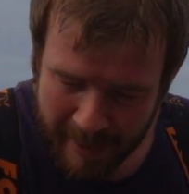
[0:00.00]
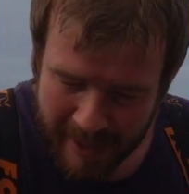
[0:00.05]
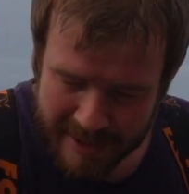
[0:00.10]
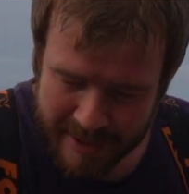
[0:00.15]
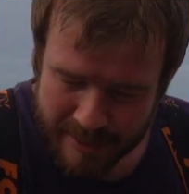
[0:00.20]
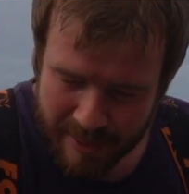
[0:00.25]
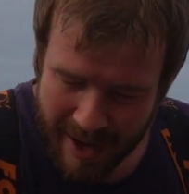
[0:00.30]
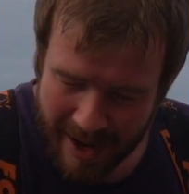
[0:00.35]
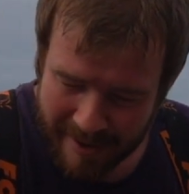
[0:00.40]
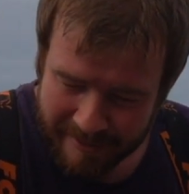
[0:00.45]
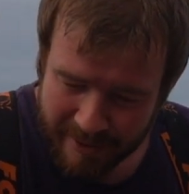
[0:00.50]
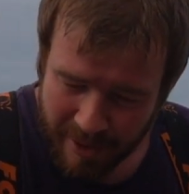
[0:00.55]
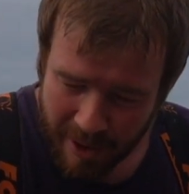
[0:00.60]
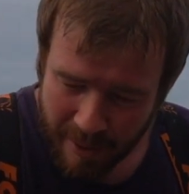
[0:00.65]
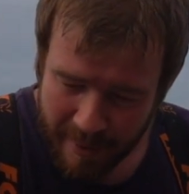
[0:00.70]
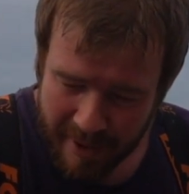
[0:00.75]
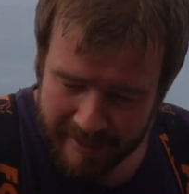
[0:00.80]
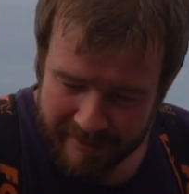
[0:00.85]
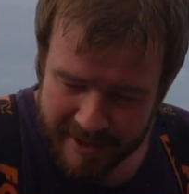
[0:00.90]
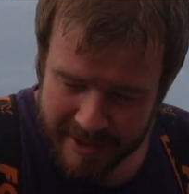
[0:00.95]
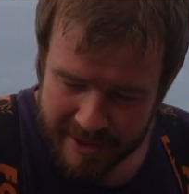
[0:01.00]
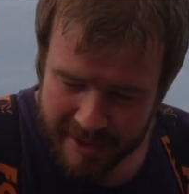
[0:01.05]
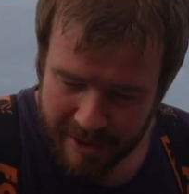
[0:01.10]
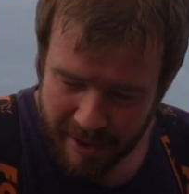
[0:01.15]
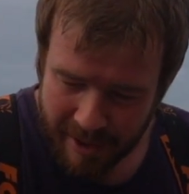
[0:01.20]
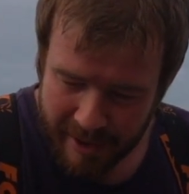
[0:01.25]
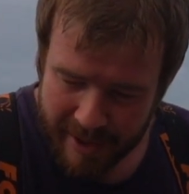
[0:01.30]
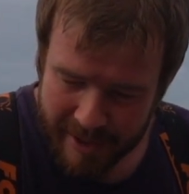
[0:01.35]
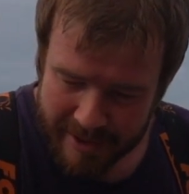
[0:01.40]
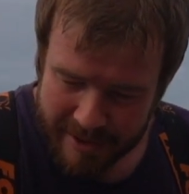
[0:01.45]
baits we have got with us
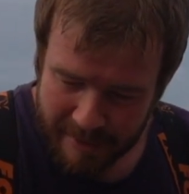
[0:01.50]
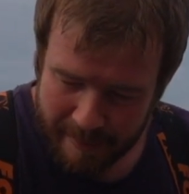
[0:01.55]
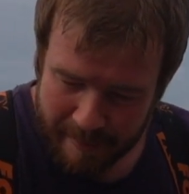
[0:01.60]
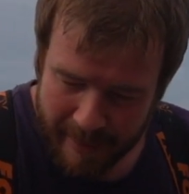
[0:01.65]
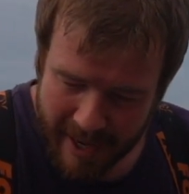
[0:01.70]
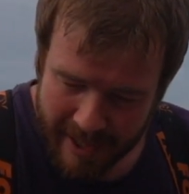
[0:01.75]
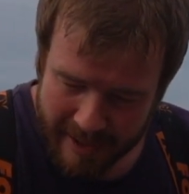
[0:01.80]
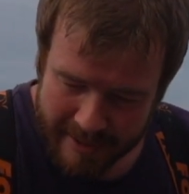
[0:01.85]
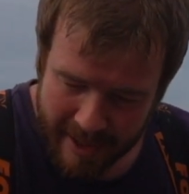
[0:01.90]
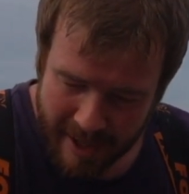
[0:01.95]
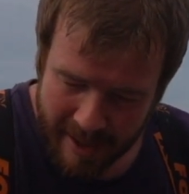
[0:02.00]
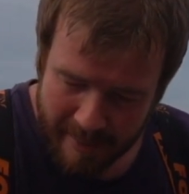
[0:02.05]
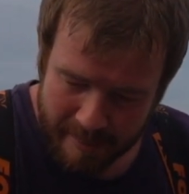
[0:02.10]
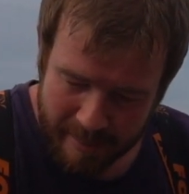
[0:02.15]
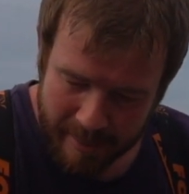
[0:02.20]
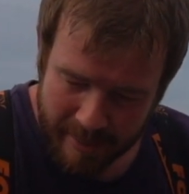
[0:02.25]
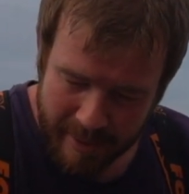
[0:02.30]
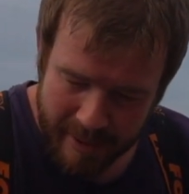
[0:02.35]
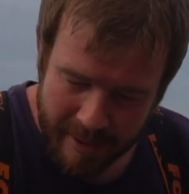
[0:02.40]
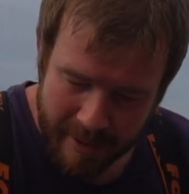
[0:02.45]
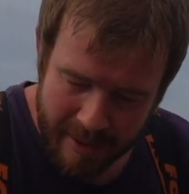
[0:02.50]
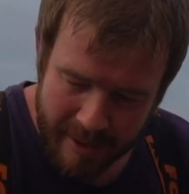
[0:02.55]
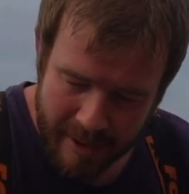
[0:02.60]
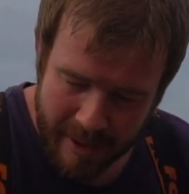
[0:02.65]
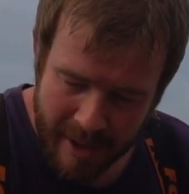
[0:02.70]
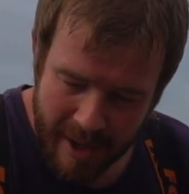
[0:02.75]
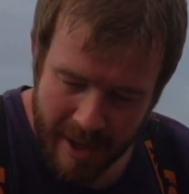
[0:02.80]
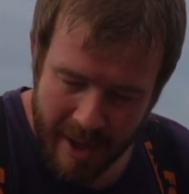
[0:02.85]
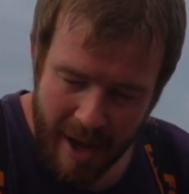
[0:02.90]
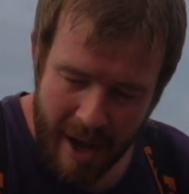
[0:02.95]
tonight is I picked up
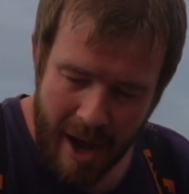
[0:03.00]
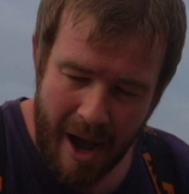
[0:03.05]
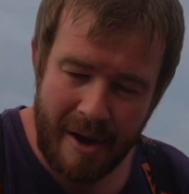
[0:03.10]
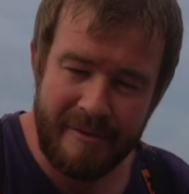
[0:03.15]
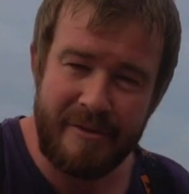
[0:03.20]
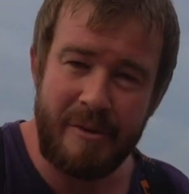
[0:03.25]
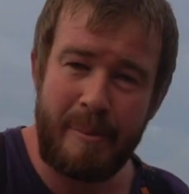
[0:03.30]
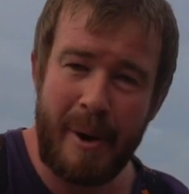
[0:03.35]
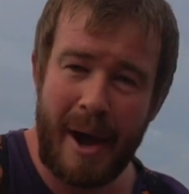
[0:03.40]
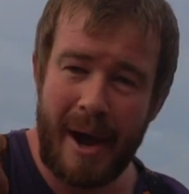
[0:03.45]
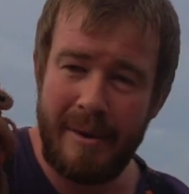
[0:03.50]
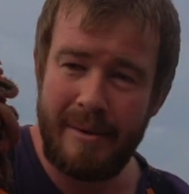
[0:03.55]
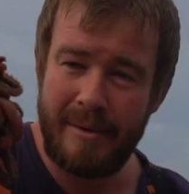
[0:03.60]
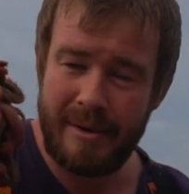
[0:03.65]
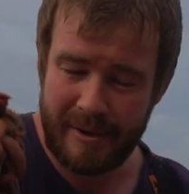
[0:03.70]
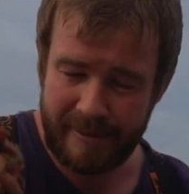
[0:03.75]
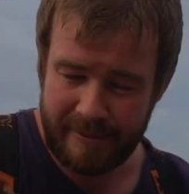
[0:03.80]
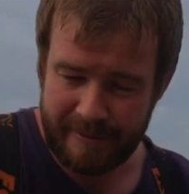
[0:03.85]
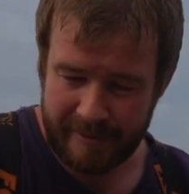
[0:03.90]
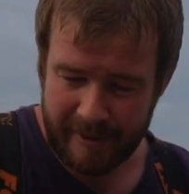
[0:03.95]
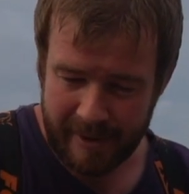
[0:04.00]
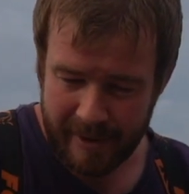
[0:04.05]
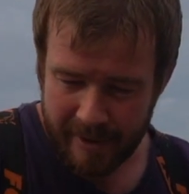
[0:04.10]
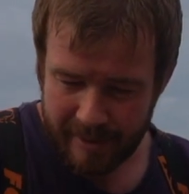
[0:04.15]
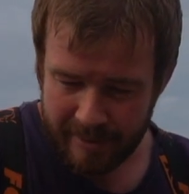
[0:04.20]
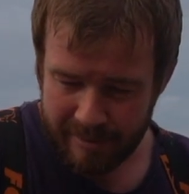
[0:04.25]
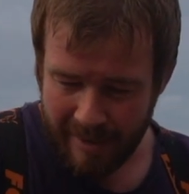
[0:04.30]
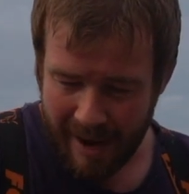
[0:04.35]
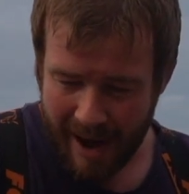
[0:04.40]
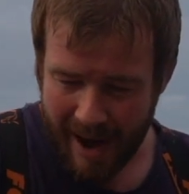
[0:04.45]
half a pound of
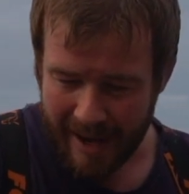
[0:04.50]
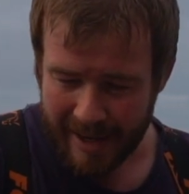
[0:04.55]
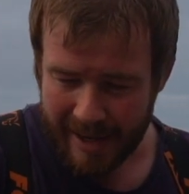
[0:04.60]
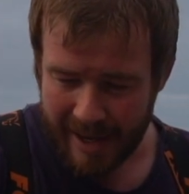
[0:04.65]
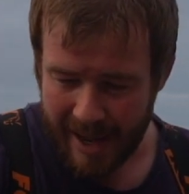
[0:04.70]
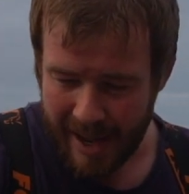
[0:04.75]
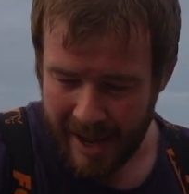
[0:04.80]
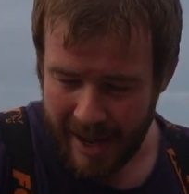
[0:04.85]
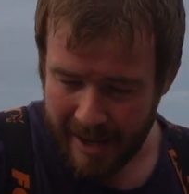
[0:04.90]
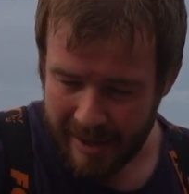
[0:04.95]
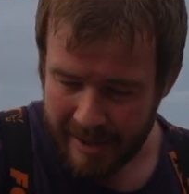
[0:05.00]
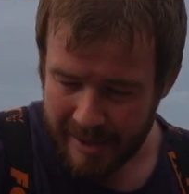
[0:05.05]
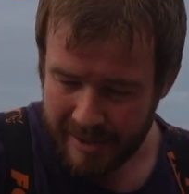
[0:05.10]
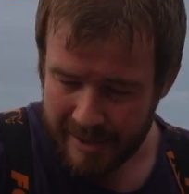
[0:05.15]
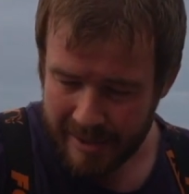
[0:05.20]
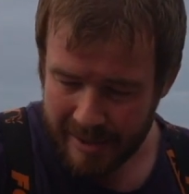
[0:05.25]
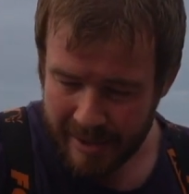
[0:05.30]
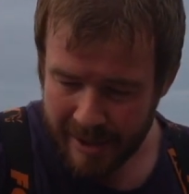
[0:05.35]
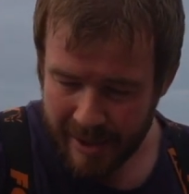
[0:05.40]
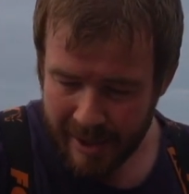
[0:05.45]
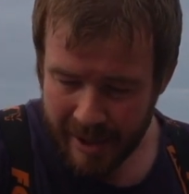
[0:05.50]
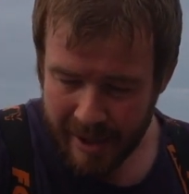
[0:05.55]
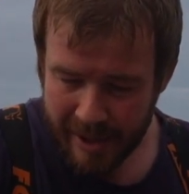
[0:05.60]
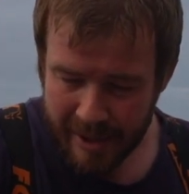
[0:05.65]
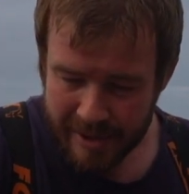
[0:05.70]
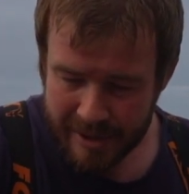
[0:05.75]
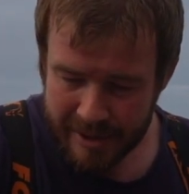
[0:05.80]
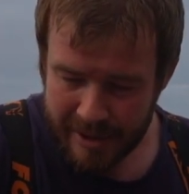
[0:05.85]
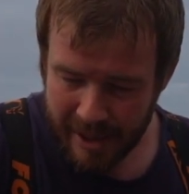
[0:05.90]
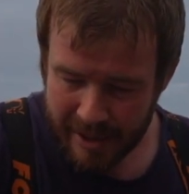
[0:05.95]
rag here,
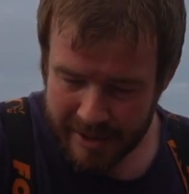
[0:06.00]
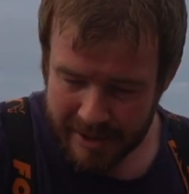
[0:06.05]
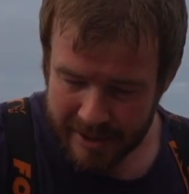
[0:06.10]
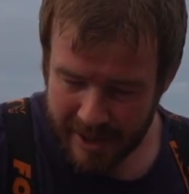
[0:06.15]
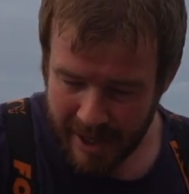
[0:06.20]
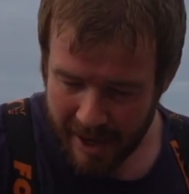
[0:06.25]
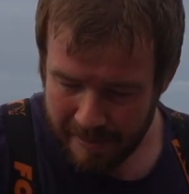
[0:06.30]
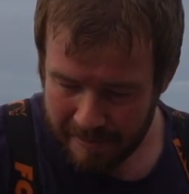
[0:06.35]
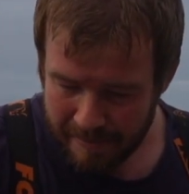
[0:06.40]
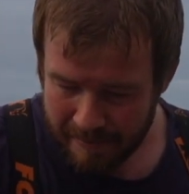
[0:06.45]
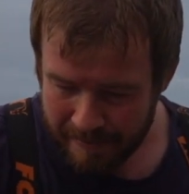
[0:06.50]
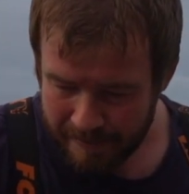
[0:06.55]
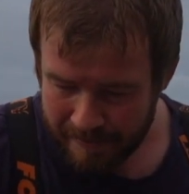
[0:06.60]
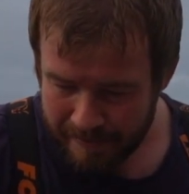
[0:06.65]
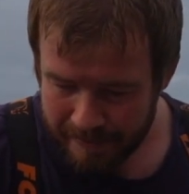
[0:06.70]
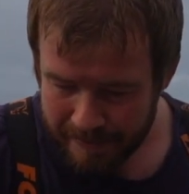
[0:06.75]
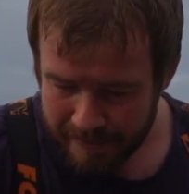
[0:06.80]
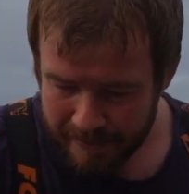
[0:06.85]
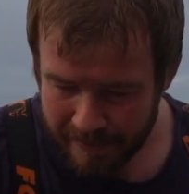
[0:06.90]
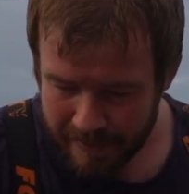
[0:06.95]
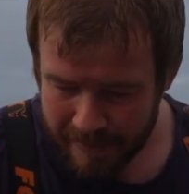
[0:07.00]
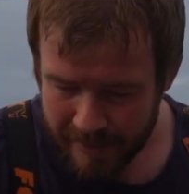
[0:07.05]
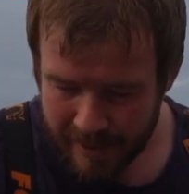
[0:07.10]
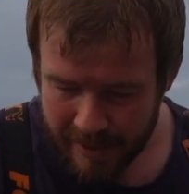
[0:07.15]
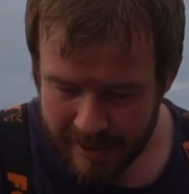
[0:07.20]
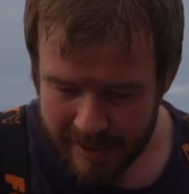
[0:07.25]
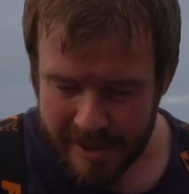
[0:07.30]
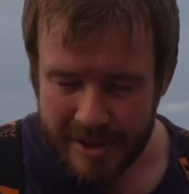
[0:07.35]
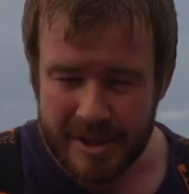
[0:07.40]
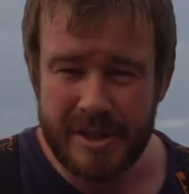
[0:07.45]
just
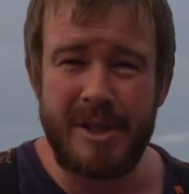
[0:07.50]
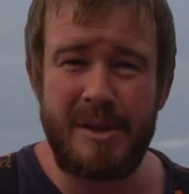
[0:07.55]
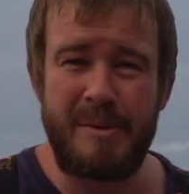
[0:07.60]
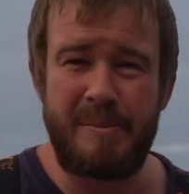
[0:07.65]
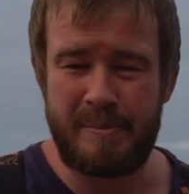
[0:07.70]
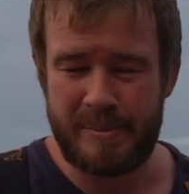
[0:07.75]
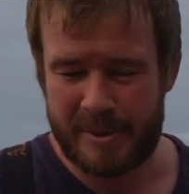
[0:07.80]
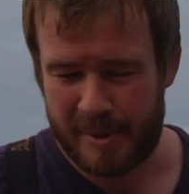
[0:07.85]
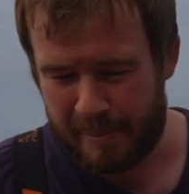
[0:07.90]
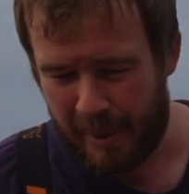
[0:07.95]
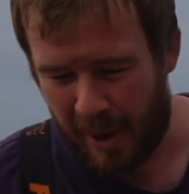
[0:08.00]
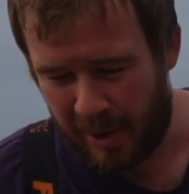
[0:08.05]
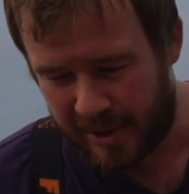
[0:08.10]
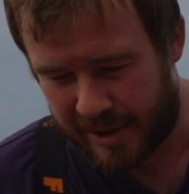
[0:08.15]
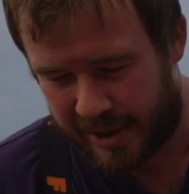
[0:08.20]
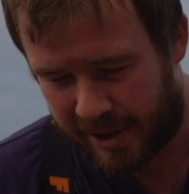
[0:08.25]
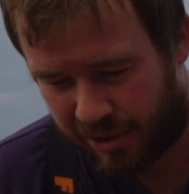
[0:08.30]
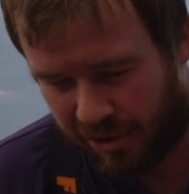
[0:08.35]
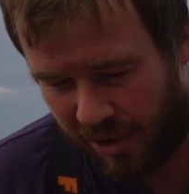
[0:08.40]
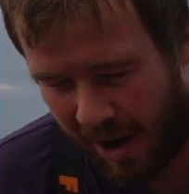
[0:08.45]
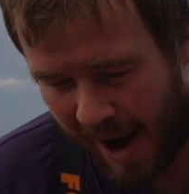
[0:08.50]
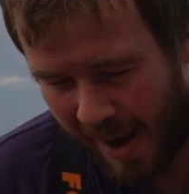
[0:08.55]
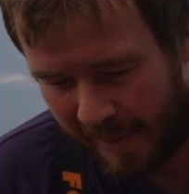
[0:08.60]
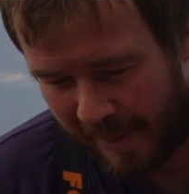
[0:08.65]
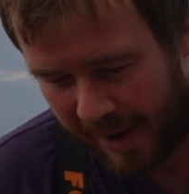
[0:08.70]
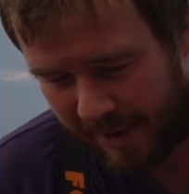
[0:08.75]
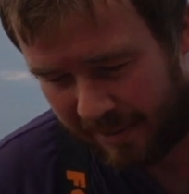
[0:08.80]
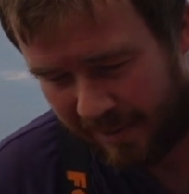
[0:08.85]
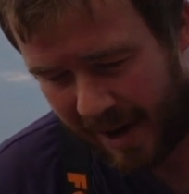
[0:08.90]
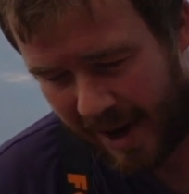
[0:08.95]
as to bulk the crab
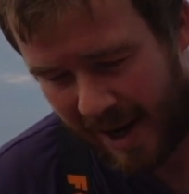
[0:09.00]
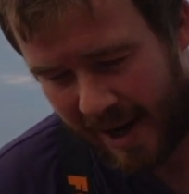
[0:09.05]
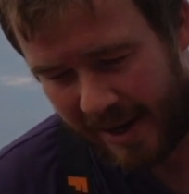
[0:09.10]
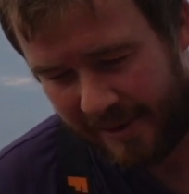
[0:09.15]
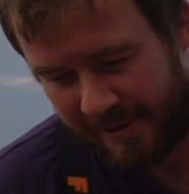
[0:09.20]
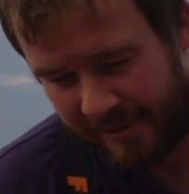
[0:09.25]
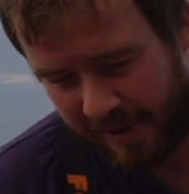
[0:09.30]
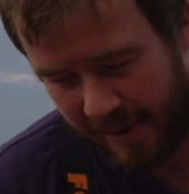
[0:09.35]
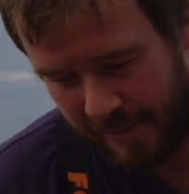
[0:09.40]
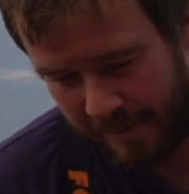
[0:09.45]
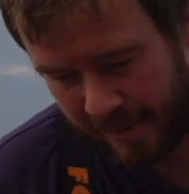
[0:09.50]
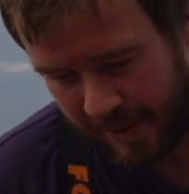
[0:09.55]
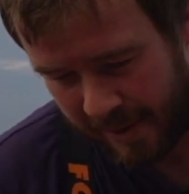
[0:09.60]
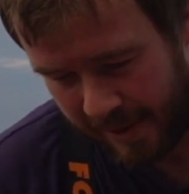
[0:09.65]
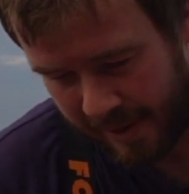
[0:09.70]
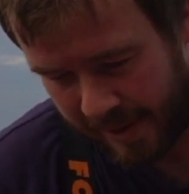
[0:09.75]
out really from